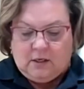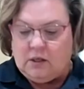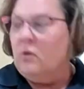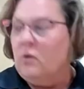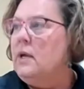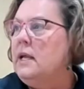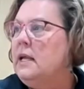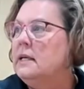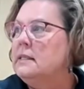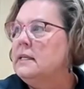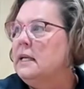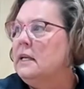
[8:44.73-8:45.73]
So
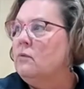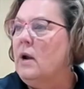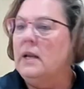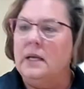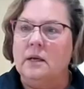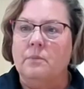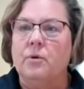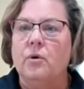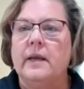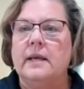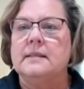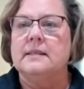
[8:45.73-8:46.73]
he is getting ready to
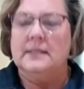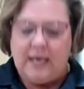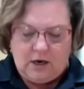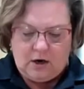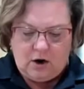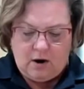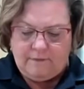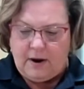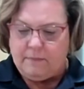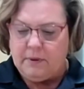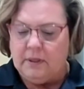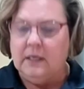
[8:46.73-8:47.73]
pull that steak off,
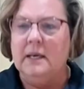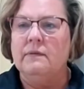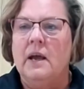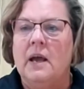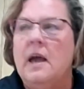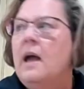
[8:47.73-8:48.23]
I believe.